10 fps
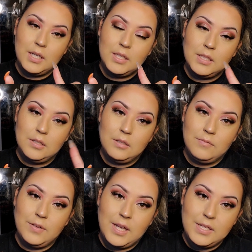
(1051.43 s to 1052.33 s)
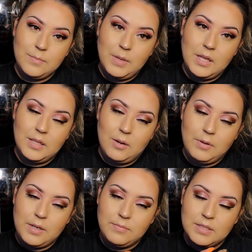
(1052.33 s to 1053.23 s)
Hit the notification bell. That
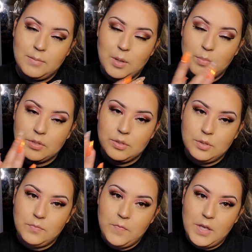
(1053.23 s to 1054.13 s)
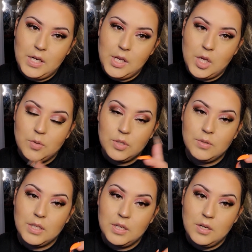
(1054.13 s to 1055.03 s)
way every time I post a new video you
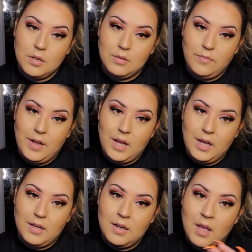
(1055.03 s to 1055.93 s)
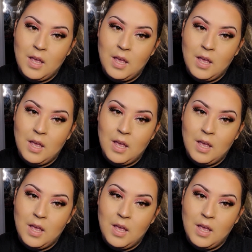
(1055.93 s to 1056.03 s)
get notified.